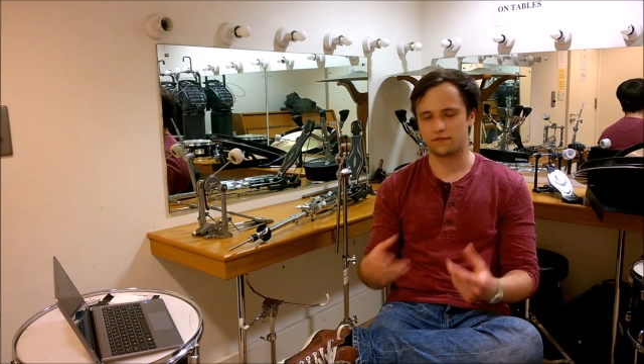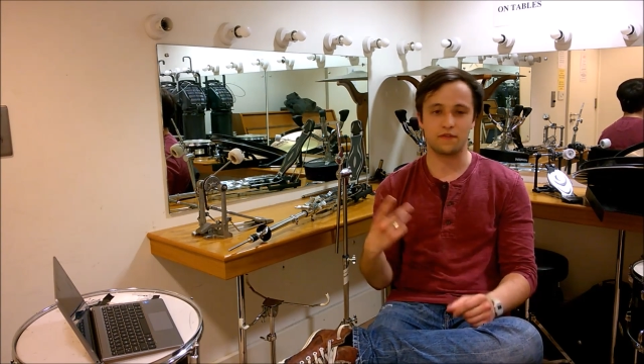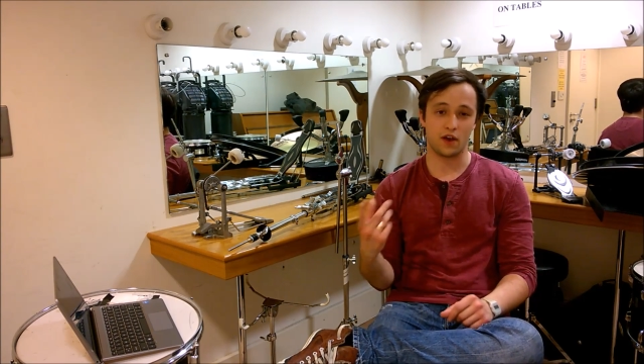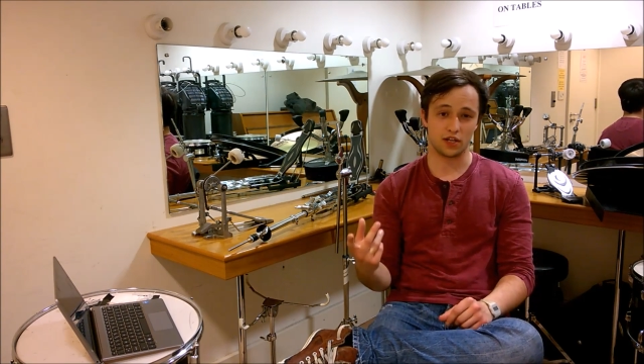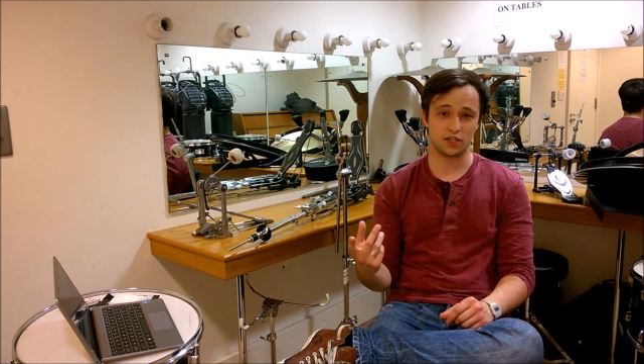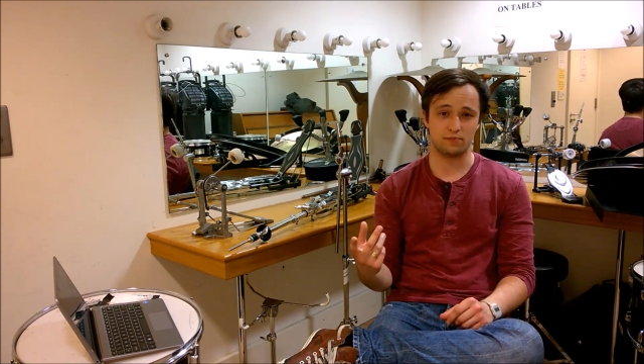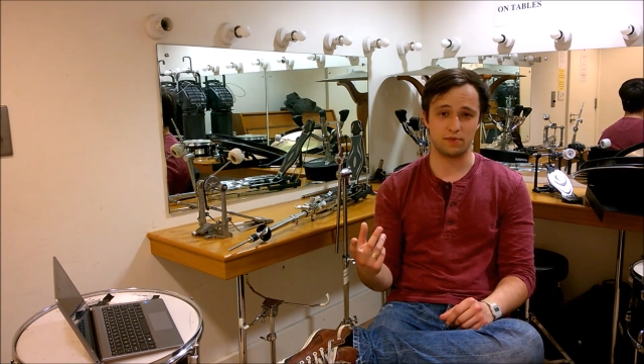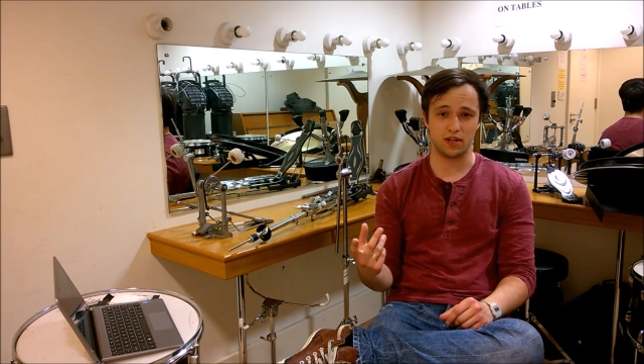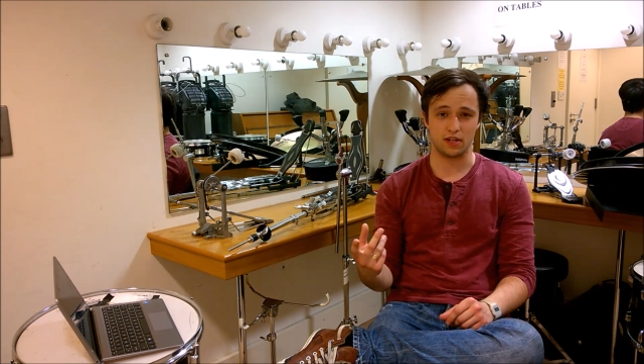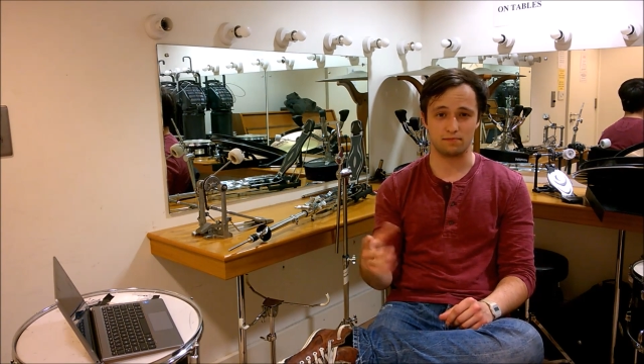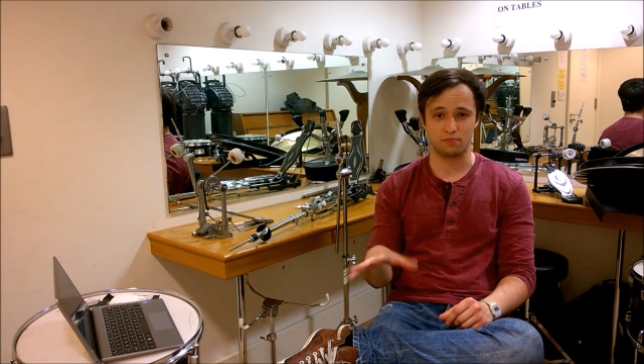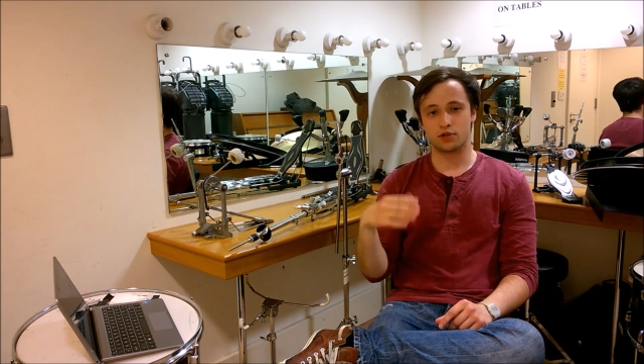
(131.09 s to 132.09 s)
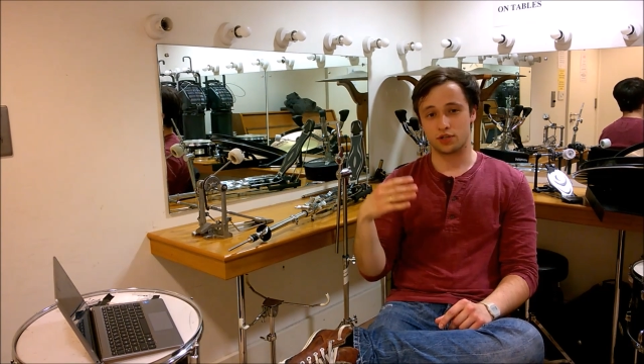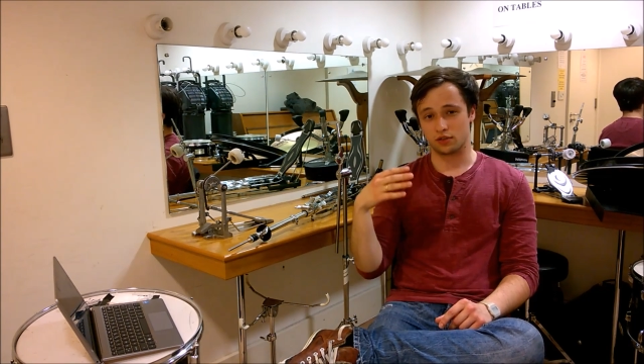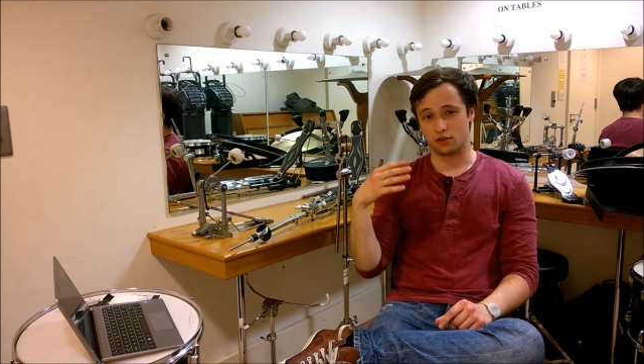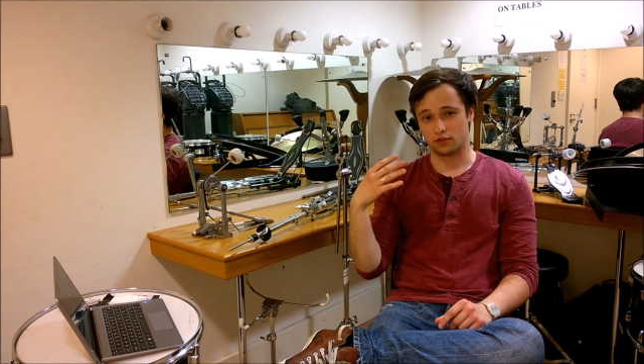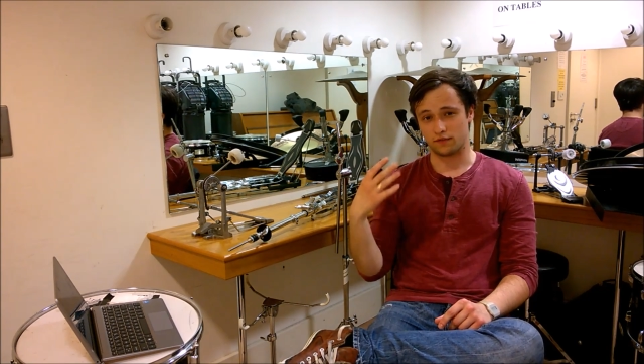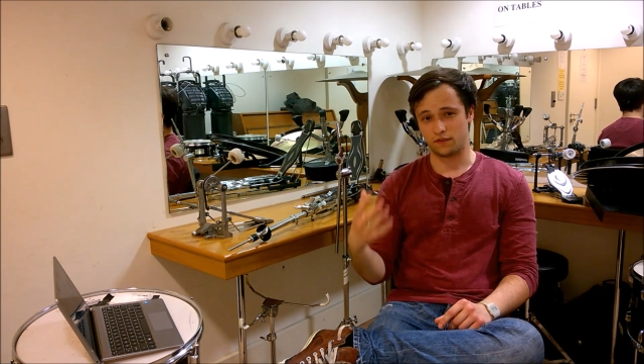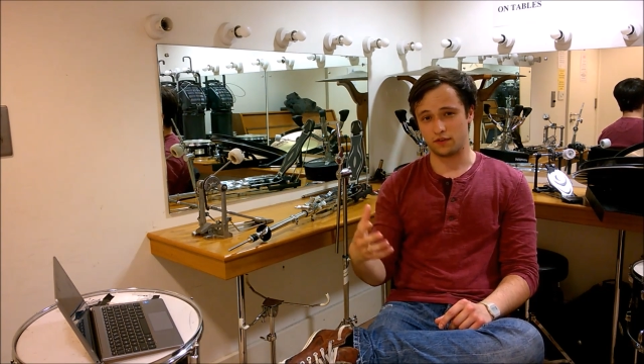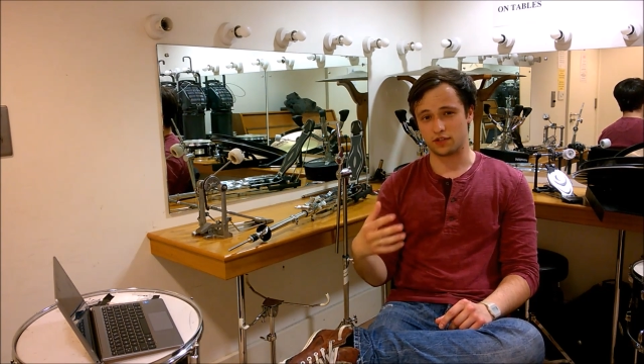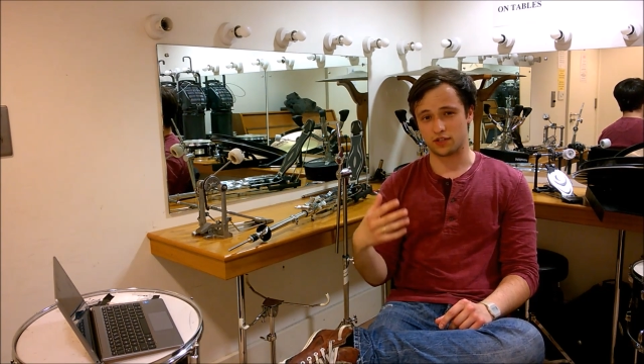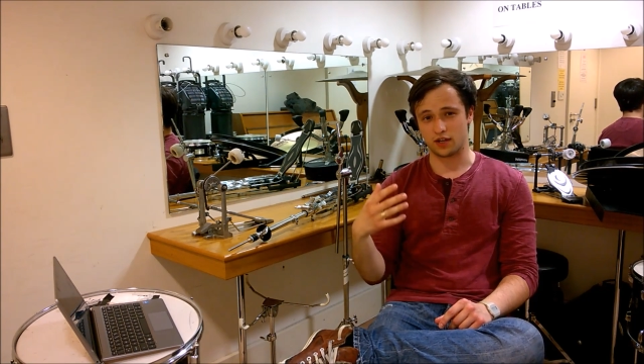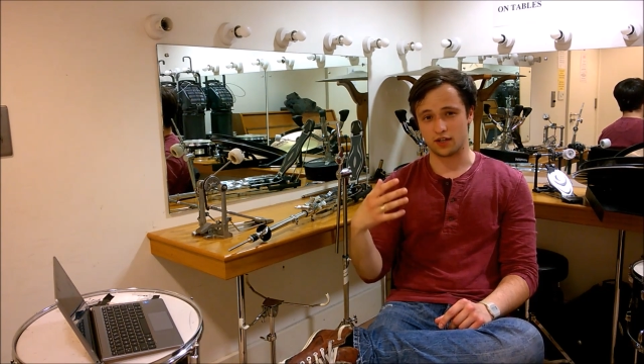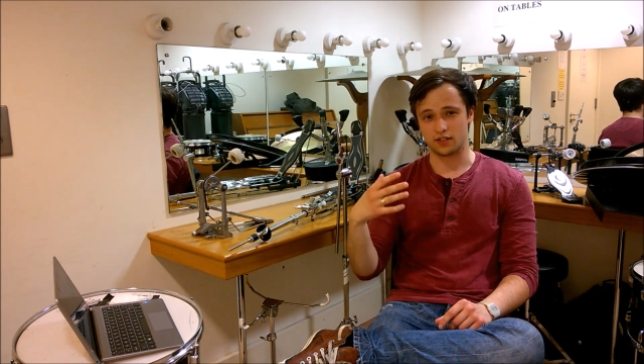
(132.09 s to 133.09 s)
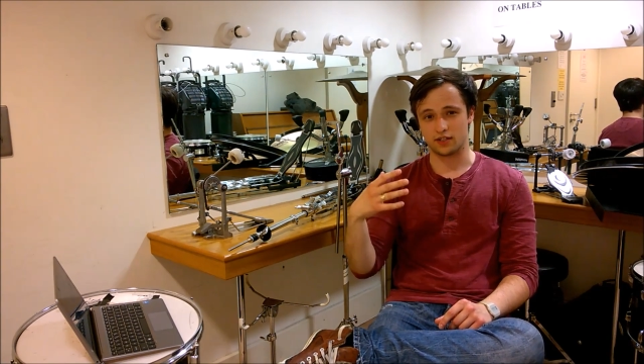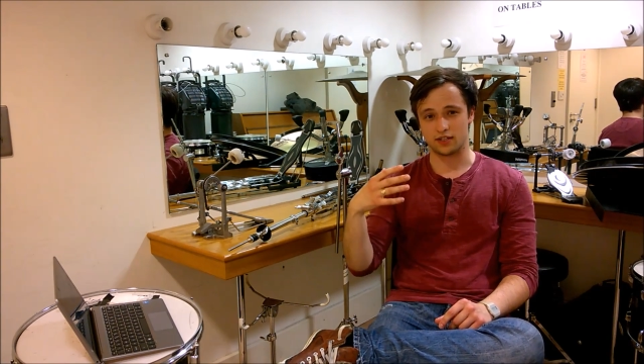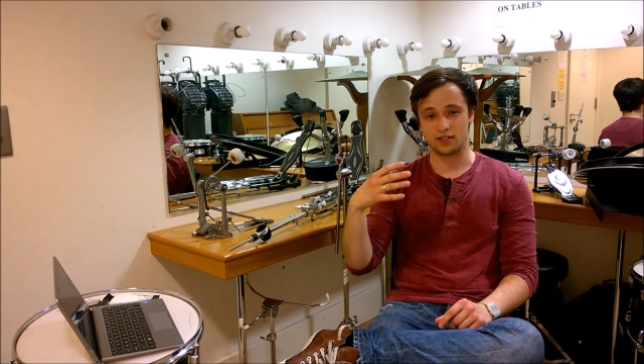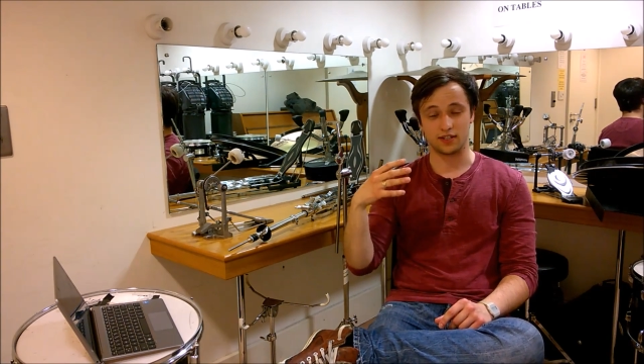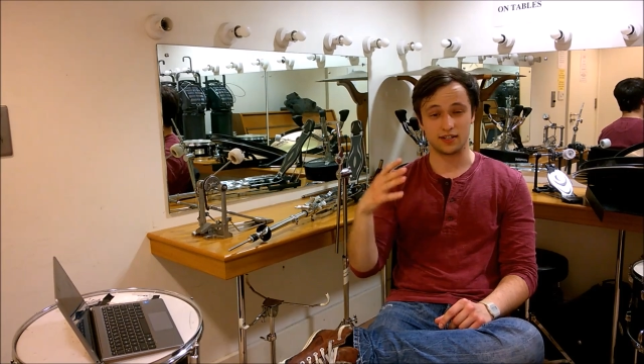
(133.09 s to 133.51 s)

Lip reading: The first being pushing those future scientists